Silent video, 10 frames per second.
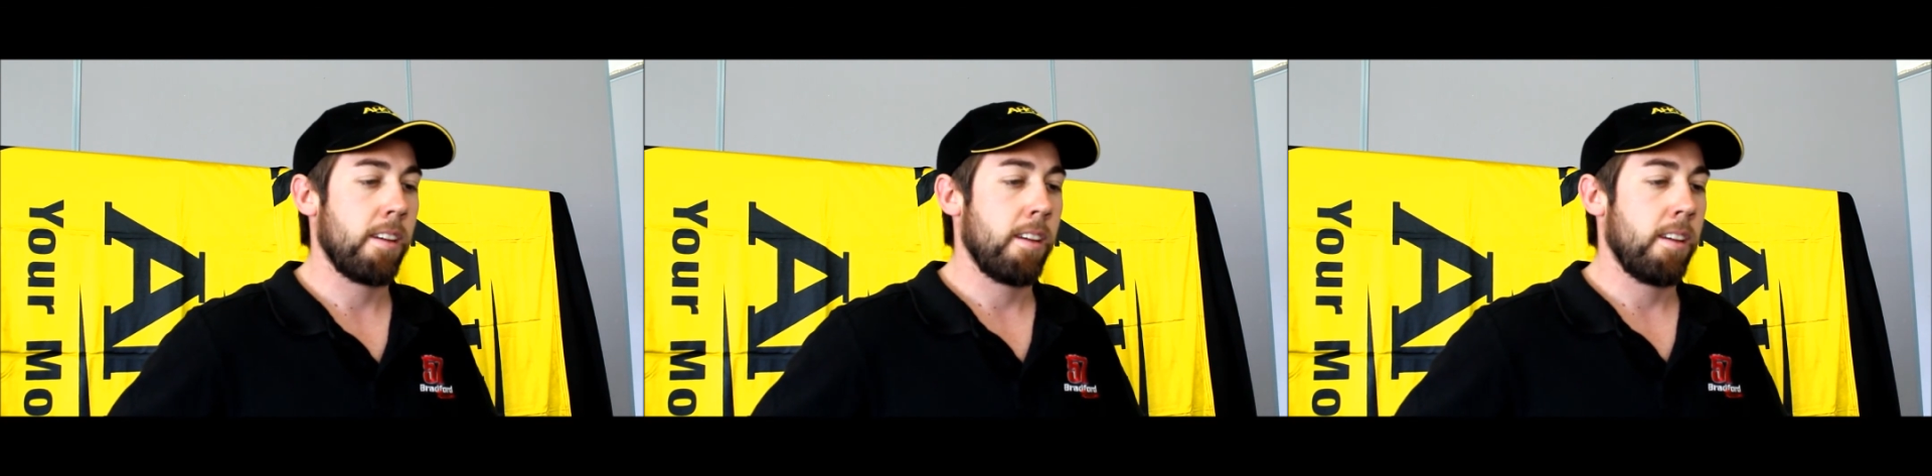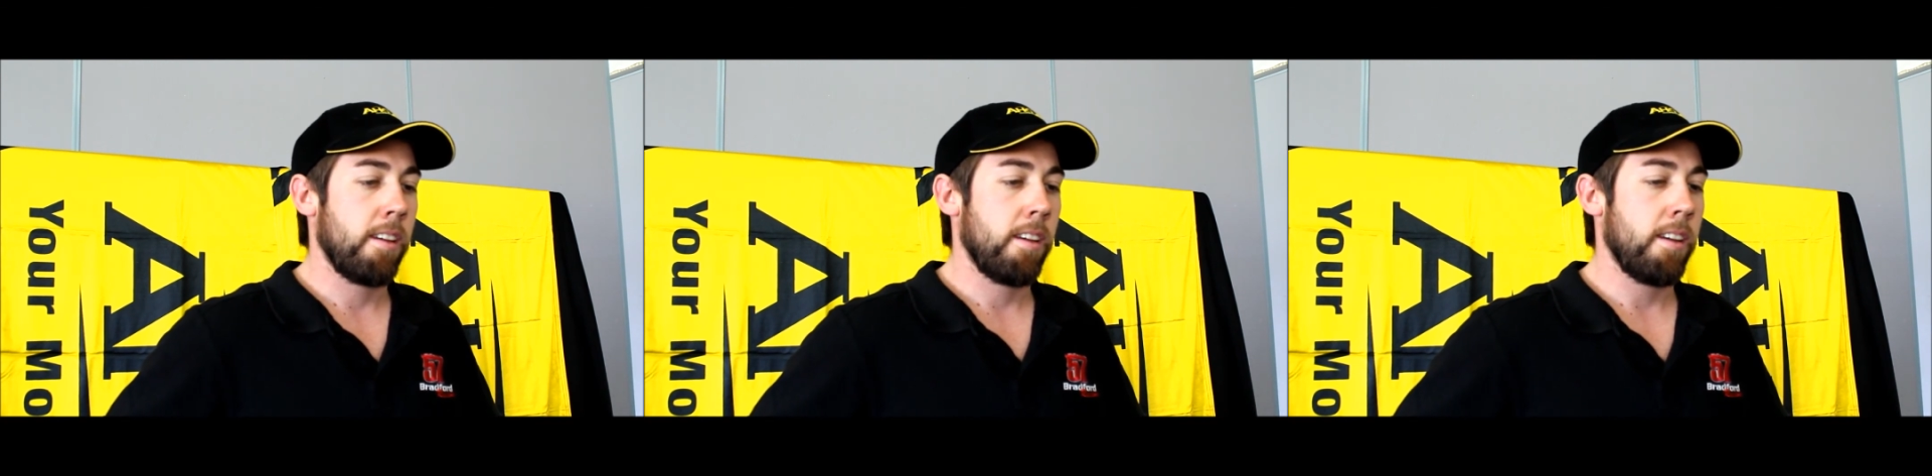
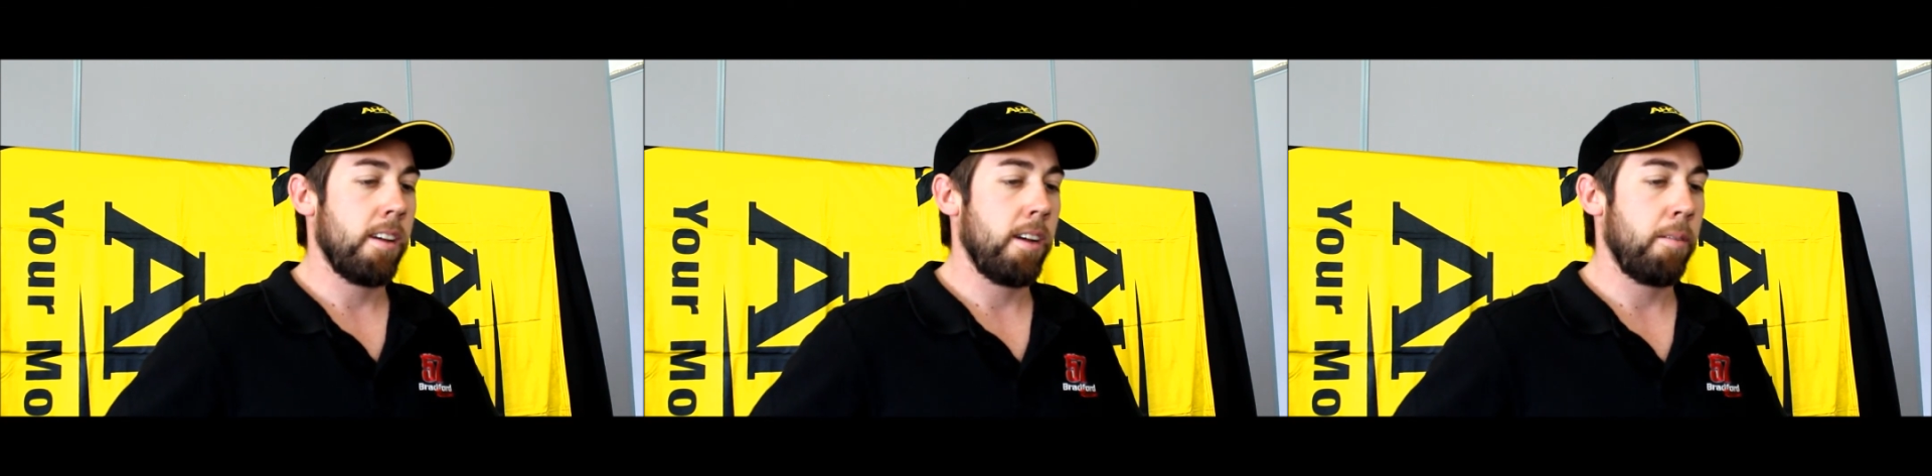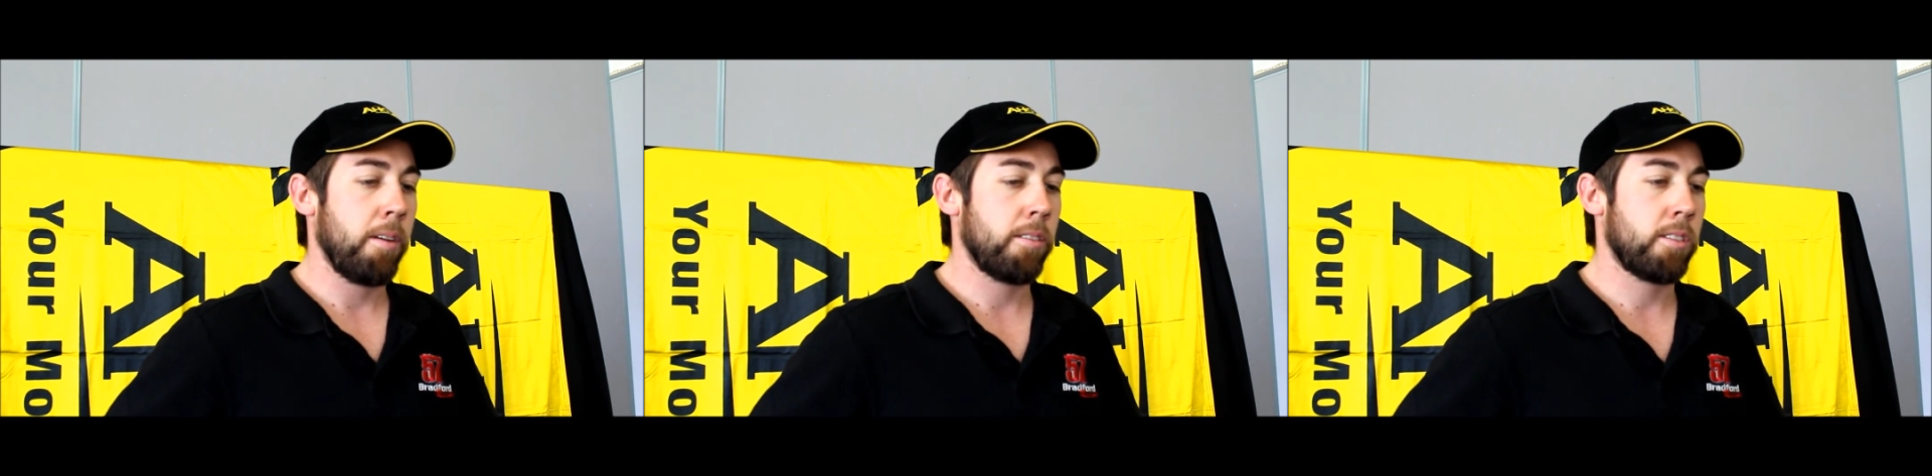
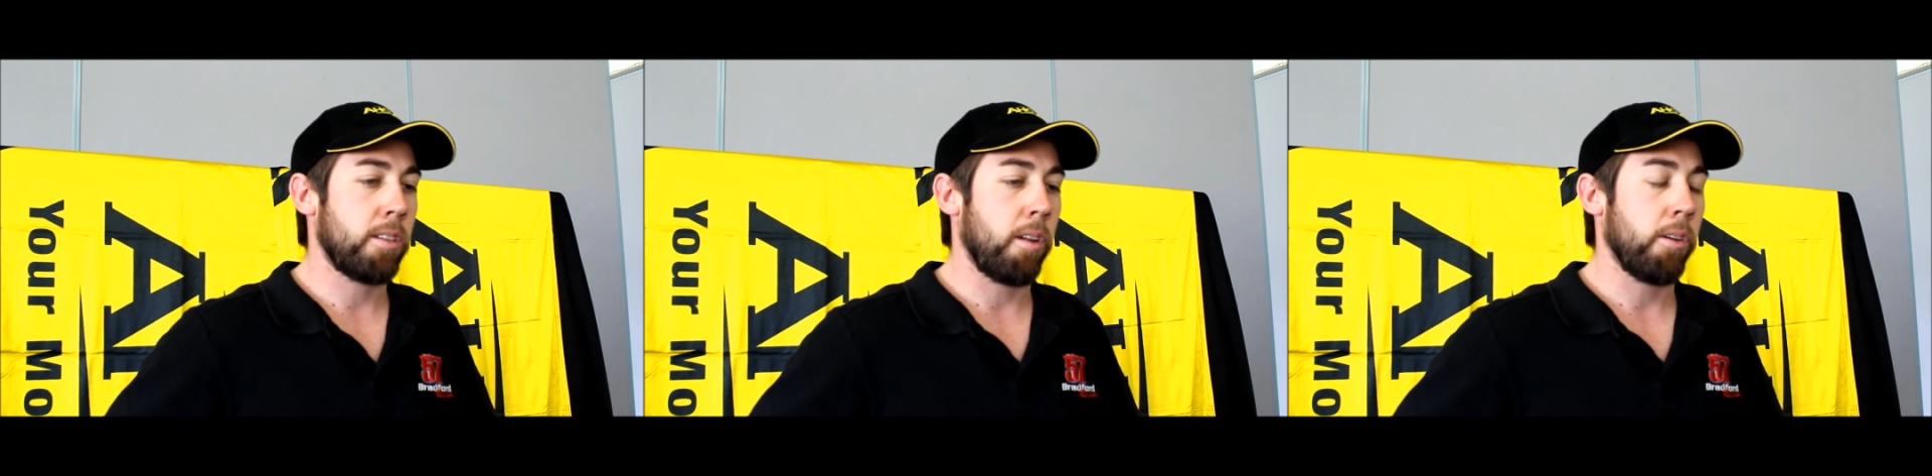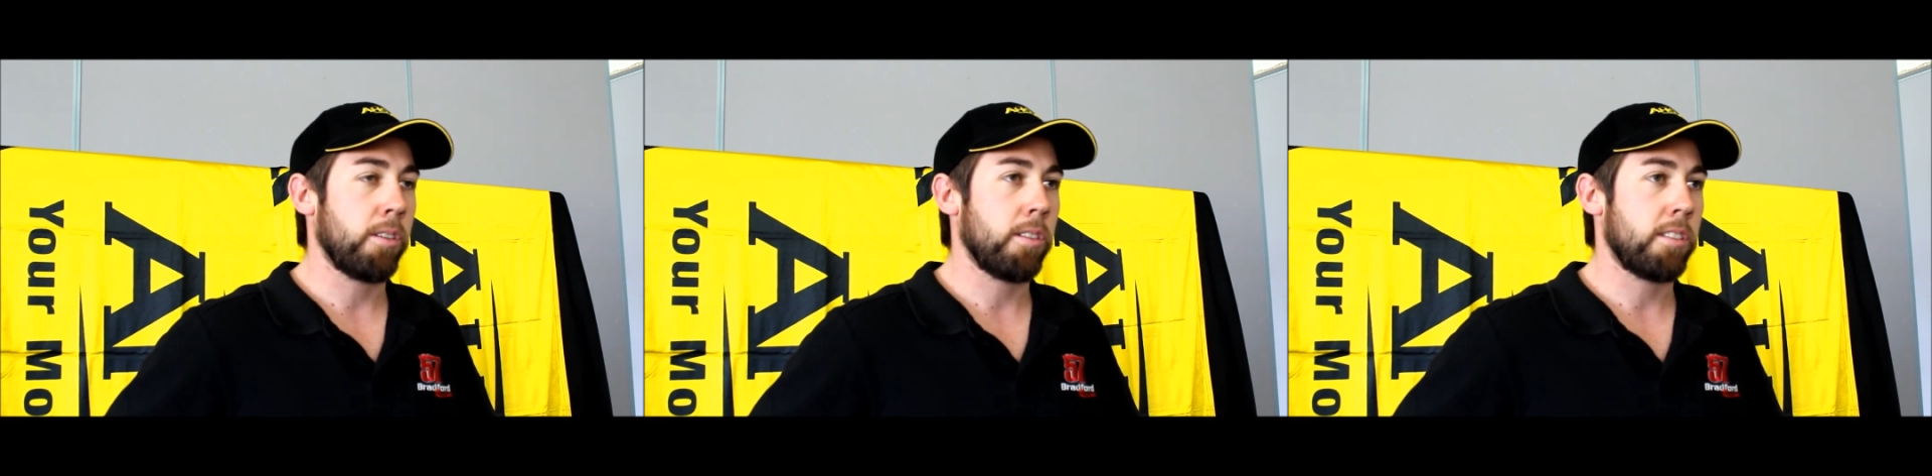It's
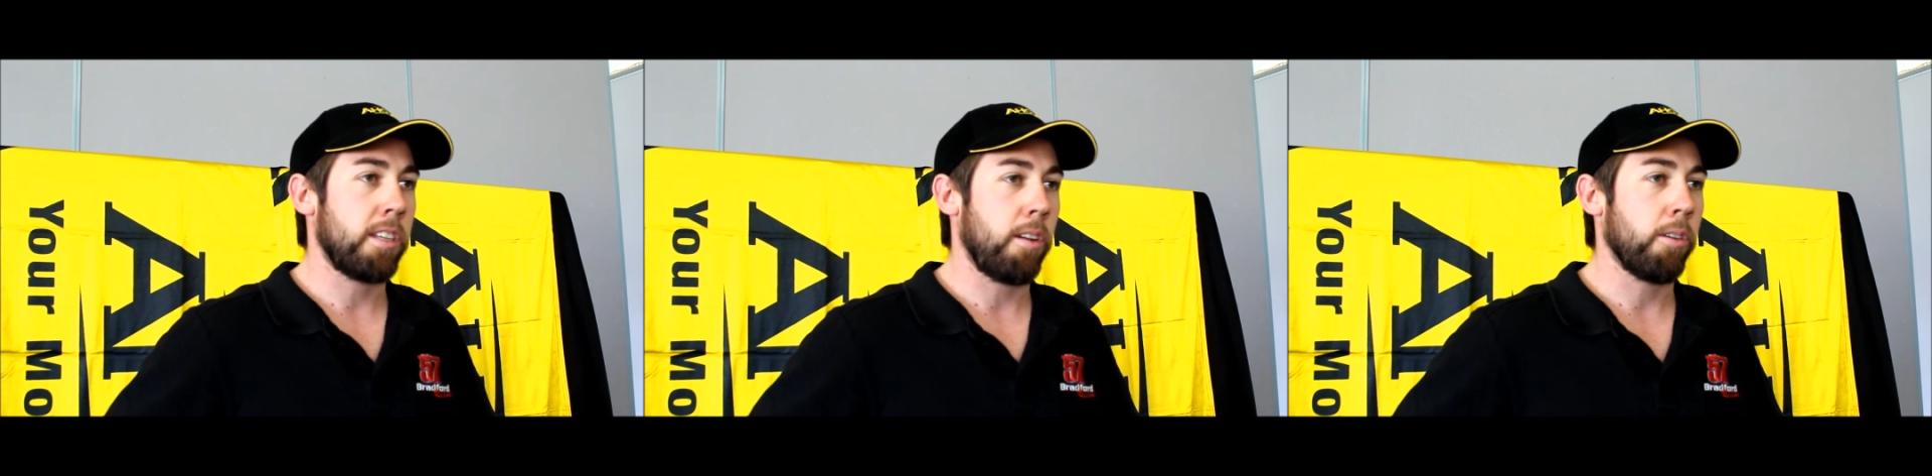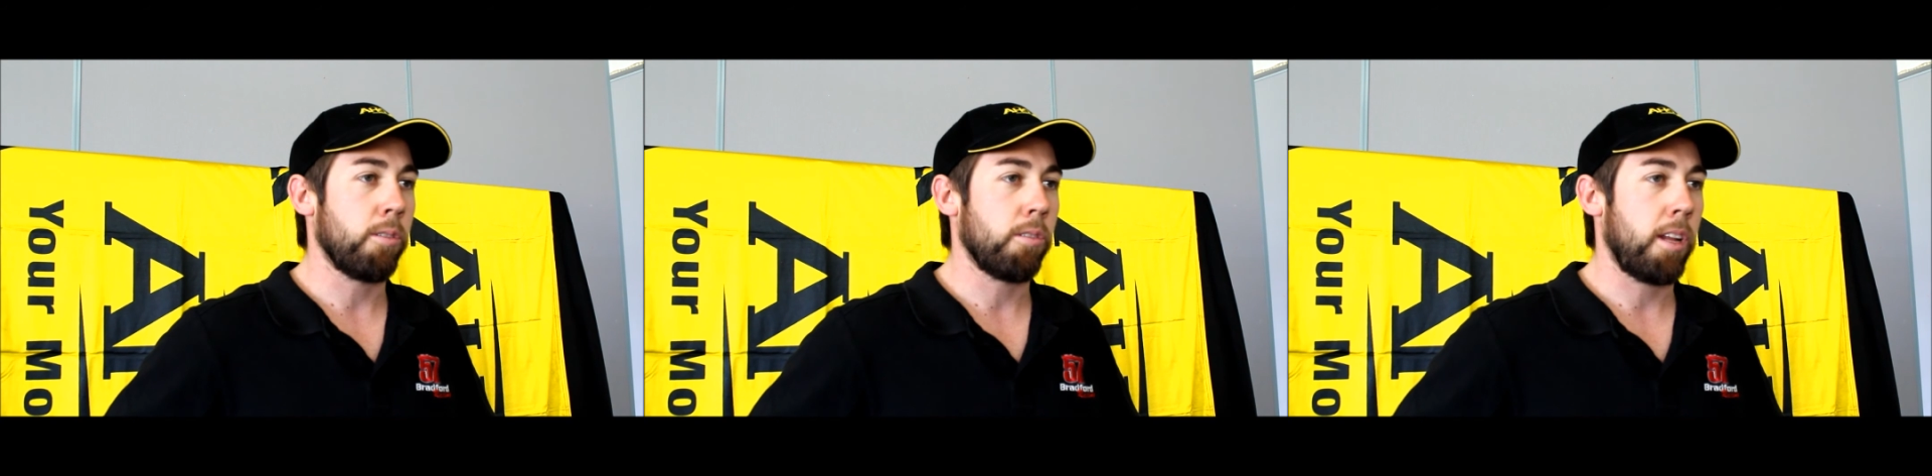our
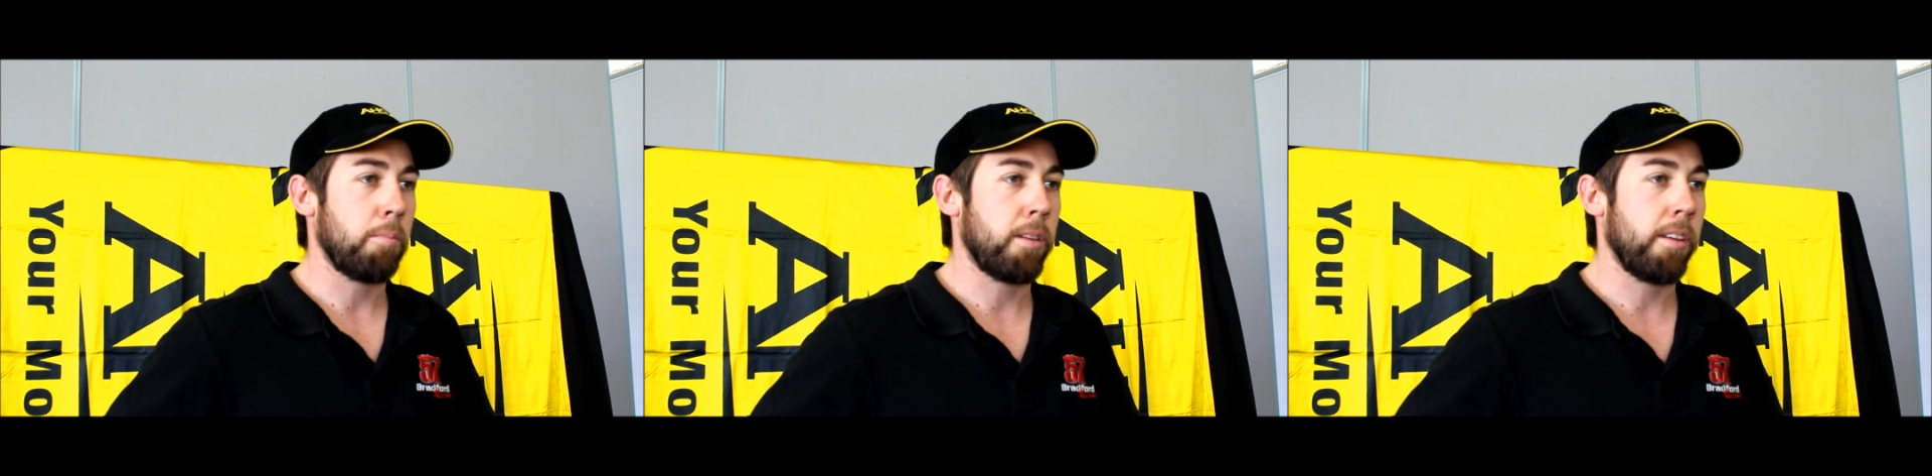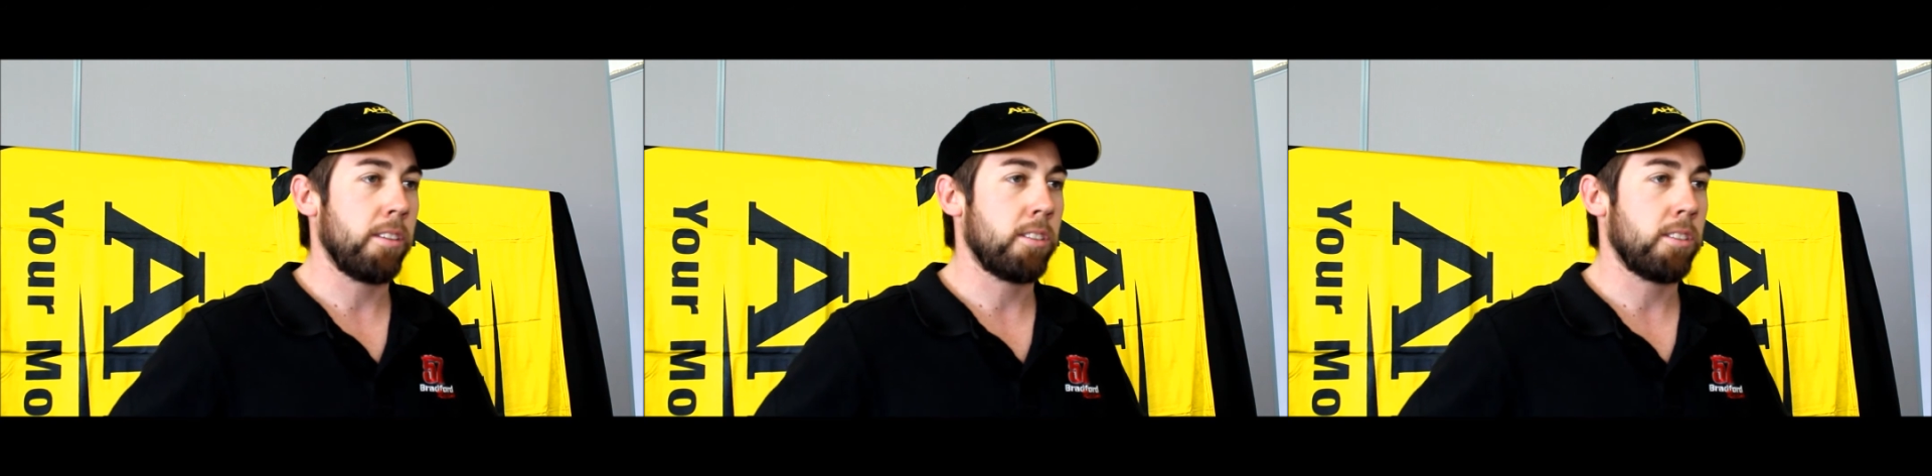local club thing,